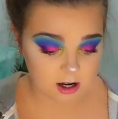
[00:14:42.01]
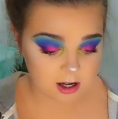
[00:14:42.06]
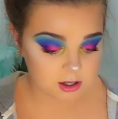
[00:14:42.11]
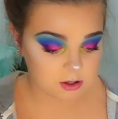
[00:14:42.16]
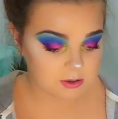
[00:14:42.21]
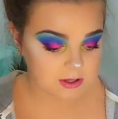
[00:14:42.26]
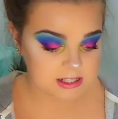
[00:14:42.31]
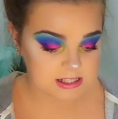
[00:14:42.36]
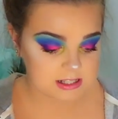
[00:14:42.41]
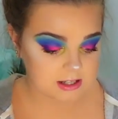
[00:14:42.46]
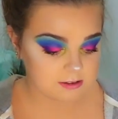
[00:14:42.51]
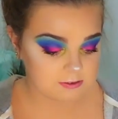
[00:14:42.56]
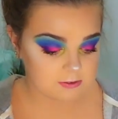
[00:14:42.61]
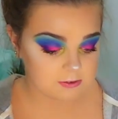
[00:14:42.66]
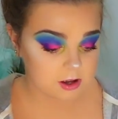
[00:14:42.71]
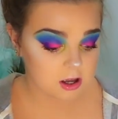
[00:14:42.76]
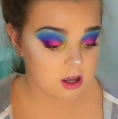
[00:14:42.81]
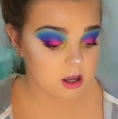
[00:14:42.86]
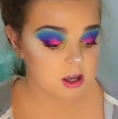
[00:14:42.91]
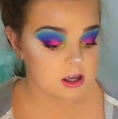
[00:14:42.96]
I always have
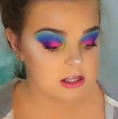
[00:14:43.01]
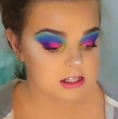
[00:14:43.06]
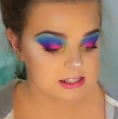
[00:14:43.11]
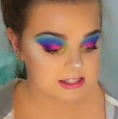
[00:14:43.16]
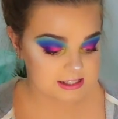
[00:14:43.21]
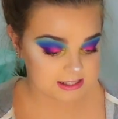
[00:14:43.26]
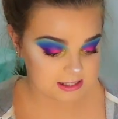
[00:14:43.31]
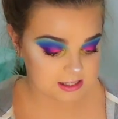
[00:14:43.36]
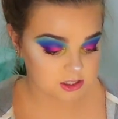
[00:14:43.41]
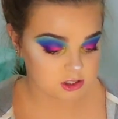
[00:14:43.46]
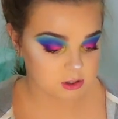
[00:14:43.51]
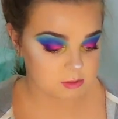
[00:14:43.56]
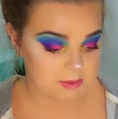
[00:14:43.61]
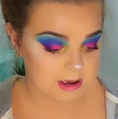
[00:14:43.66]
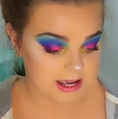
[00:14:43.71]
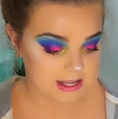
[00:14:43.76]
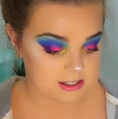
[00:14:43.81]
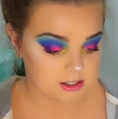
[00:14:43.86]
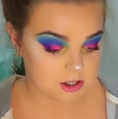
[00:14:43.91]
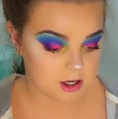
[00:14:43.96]
such a
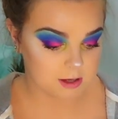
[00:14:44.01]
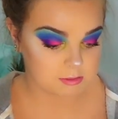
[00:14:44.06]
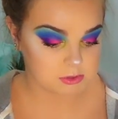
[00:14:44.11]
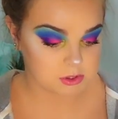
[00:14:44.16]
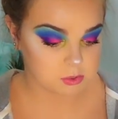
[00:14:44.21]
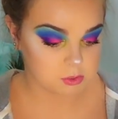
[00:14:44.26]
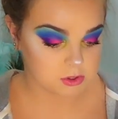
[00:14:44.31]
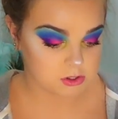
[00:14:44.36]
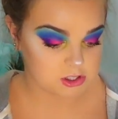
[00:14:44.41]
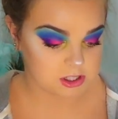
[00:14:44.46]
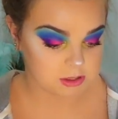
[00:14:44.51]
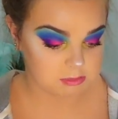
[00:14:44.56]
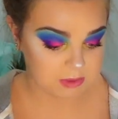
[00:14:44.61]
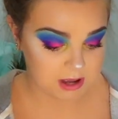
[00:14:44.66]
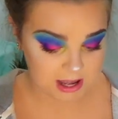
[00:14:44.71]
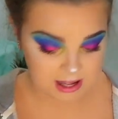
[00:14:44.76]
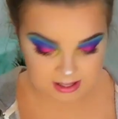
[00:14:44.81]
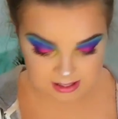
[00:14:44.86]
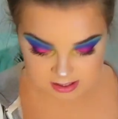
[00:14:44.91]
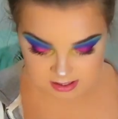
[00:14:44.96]
bad time swatching
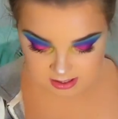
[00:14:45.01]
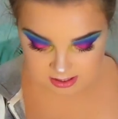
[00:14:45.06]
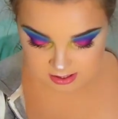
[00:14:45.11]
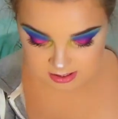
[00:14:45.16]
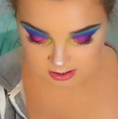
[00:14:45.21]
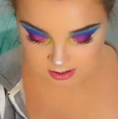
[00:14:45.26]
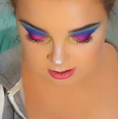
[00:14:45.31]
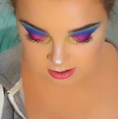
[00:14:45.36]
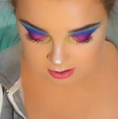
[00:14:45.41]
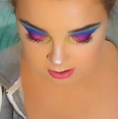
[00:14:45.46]
mattes.